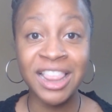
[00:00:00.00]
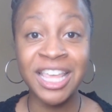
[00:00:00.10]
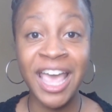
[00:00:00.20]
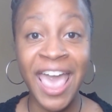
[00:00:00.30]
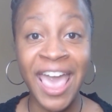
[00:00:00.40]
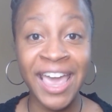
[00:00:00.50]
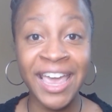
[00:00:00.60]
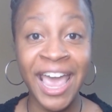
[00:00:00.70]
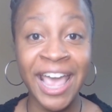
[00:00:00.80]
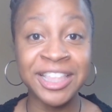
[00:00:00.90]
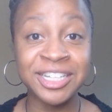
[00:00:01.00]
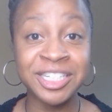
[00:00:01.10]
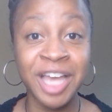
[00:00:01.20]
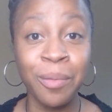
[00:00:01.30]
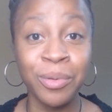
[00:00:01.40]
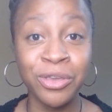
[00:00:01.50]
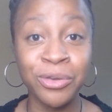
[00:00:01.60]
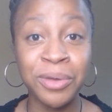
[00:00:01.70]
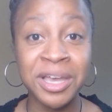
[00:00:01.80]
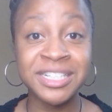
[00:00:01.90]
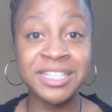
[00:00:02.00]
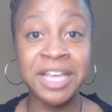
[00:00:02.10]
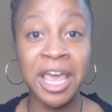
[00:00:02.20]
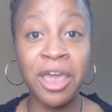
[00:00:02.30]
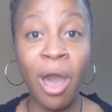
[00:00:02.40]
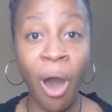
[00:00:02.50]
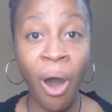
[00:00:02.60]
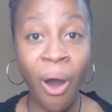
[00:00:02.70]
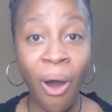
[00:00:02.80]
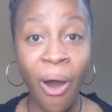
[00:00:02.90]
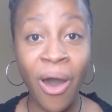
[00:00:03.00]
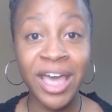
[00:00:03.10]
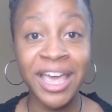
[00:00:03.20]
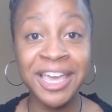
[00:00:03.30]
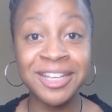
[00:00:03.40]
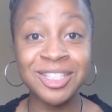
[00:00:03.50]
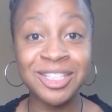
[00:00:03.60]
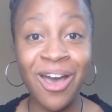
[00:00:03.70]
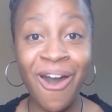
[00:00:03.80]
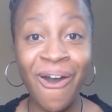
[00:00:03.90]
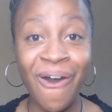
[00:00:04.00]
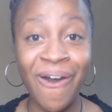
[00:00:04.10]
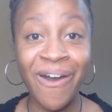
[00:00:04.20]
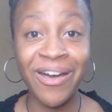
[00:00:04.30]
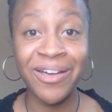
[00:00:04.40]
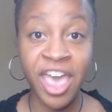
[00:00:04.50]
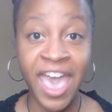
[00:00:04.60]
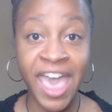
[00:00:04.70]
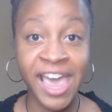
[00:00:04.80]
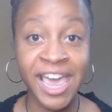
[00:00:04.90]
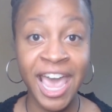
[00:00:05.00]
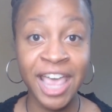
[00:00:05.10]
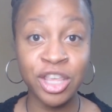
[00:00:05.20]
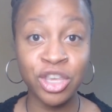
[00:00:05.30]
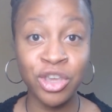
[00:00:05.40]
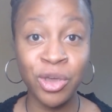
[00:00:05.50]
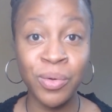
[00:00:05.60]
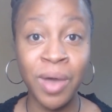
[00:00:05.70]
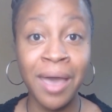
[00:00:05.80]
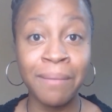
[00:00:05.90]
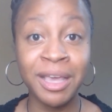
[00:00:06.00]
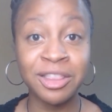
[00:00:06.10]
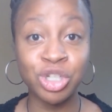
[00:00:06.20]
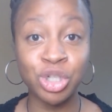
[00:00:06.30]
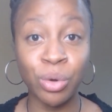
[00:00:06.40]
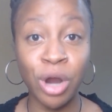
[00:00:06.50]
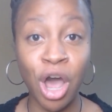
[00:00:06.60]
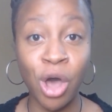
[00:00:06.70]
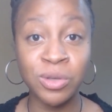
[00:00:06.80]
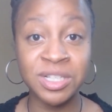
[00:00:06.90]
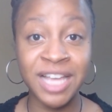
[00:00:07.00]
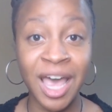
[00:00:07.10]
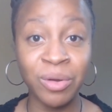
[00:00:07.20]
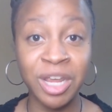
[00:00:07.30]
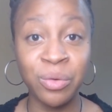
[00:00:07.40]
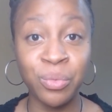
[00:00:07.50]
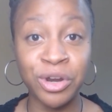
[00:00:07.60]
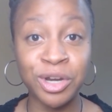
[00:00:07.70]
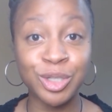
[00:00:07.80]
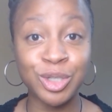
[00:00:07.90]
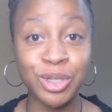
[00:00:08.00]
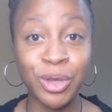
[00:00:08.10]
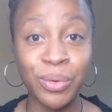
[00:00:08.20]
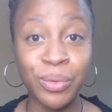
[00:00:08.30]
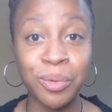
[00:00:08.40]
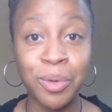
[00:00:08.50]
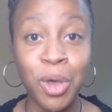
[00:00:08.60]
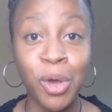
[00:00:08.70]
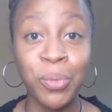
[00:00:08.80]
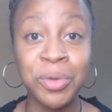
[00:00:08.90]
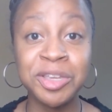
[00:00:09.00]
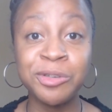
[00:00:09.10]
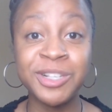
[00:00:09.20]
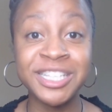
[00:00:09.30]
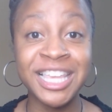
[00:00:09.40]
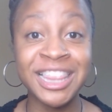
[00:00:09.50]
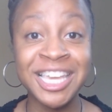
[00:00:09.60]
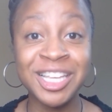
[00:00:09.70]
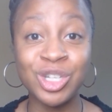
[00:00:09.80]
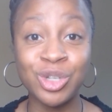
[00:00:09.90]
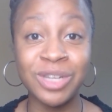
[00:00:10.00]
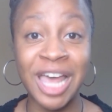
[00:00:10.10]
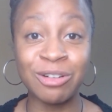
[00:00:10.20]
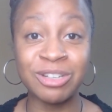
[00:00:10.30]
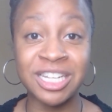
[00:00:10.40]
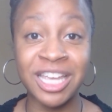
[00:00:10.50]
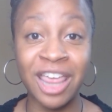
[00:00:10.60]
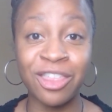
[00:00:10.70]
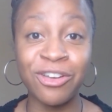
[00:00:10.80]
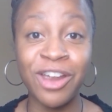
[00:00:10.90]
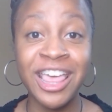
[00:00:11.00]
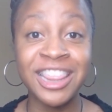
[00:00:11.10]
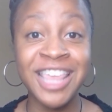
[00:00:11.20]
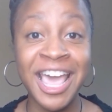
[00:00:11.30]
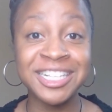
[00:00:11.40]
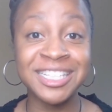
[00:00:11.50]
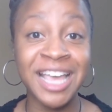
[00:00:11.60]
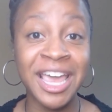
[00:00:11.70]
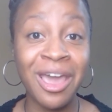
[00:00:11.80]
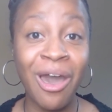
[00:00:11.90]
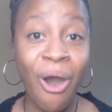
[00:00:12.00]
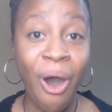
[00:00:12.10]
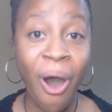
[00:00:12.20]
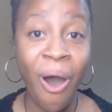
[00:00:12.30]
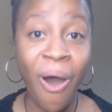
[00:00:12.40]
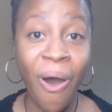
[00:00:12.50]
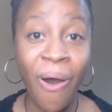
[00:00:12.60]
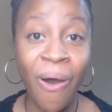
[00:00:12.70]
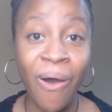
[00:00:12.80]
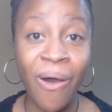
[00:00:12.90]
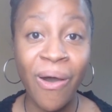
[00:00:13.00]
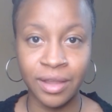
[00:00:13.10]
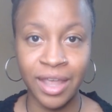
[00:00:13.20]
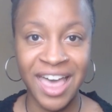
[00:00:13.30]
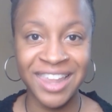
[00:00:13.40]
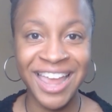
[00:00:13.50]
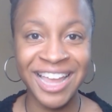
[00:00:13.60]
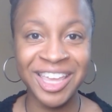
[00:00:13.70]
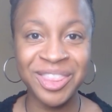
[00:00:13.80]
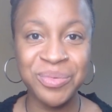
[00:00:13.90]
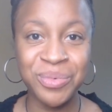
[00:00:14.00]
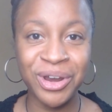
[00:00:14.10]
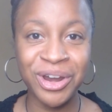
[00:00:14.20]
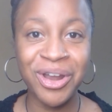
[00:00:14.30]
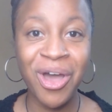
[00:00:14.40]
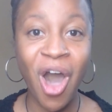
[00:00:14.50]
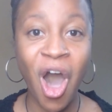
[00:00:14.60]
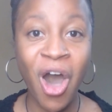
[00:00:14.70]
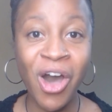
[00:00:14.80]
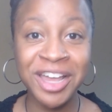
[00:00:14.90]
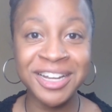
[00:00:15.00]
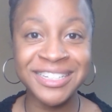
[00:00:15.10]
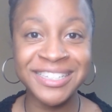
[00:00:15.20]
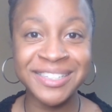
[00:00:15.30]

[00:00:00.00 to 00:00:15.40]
The A and the W say aw in saw. The A and the U make the short O sound in words too. When you see these two letters together, they say aw, like in the word aunt.